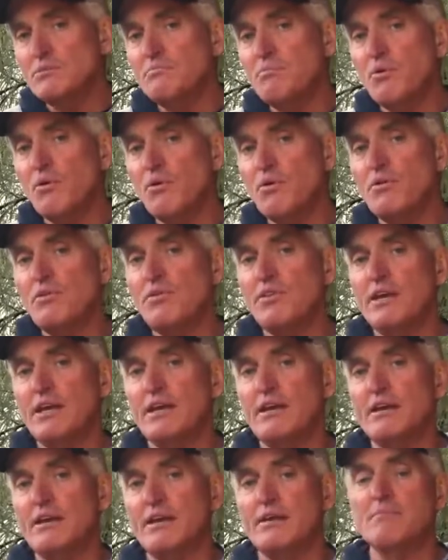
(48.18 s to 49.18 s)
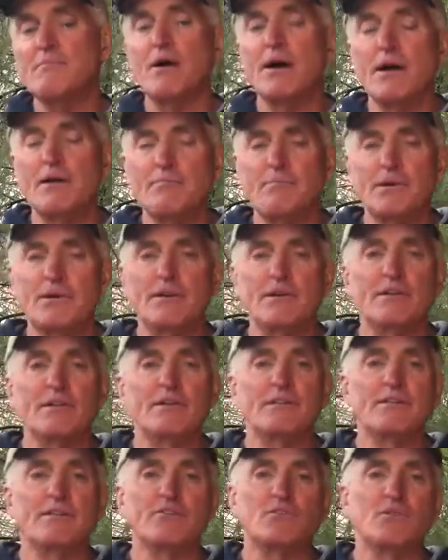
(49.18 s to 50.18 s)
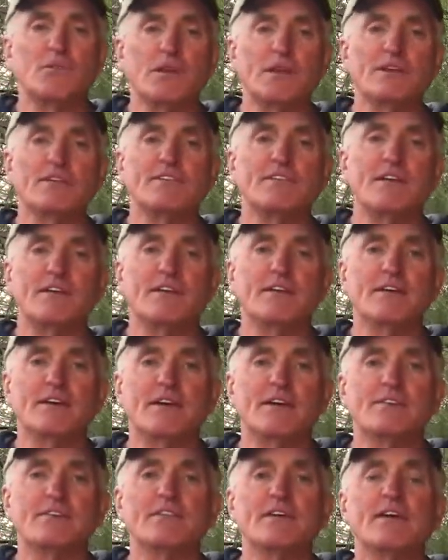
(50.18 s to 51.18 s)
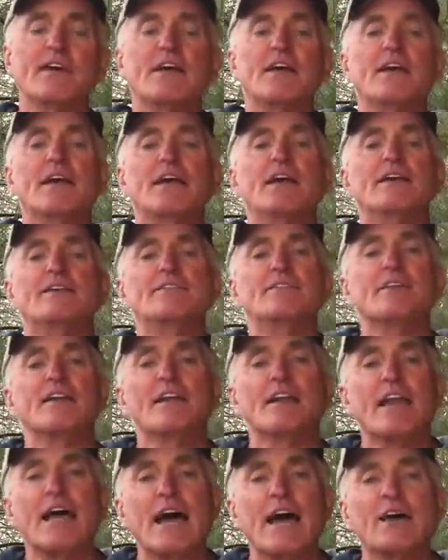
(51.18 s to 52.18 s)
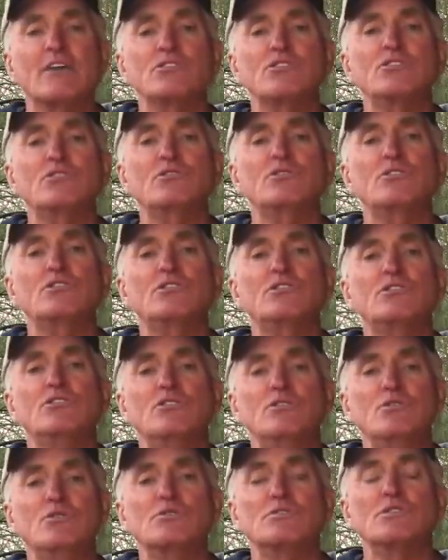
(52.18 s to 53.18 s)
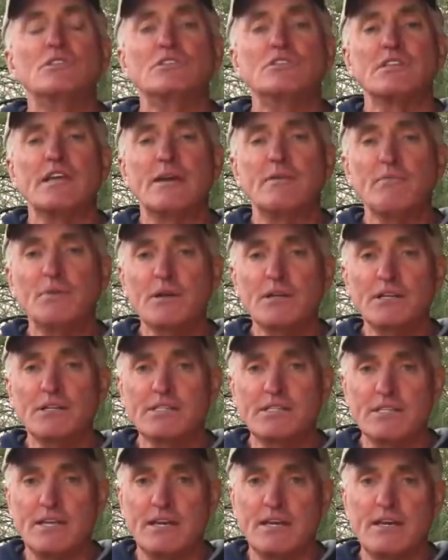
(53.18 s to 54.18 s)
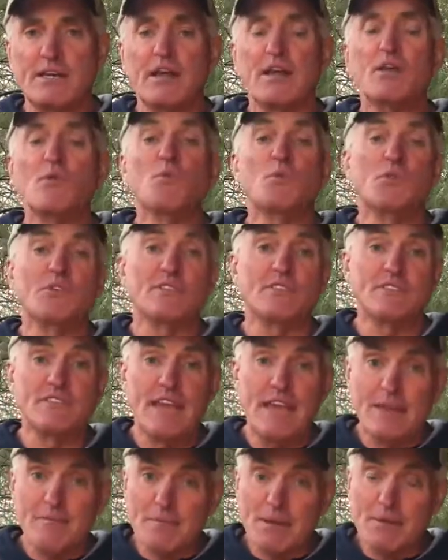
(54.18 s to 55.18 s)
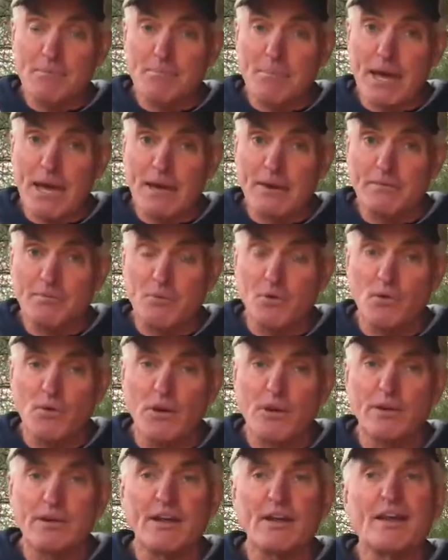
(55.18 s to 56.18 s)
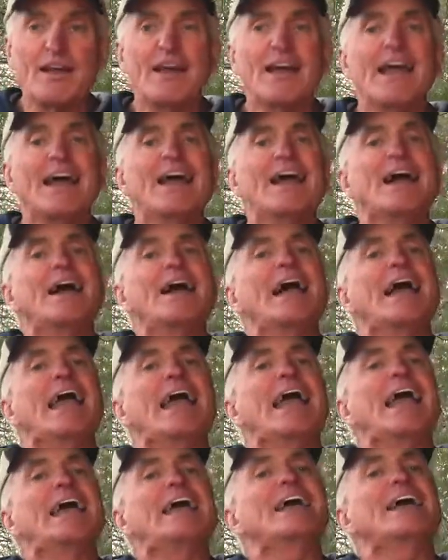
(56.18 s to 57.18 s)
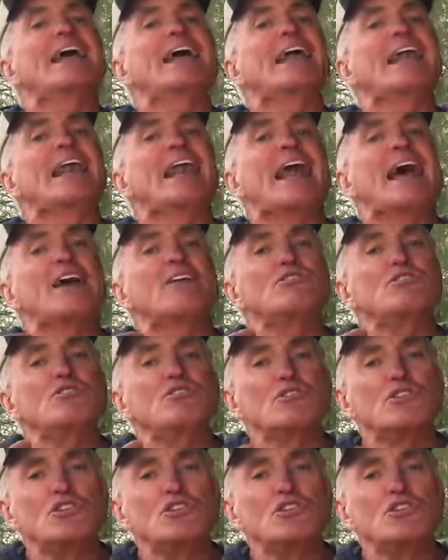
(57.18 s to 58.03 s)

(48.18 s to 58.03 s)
important thing, in my opinion, that this release aid does is it allows you to use the same release aid with the same impact point. It allows you to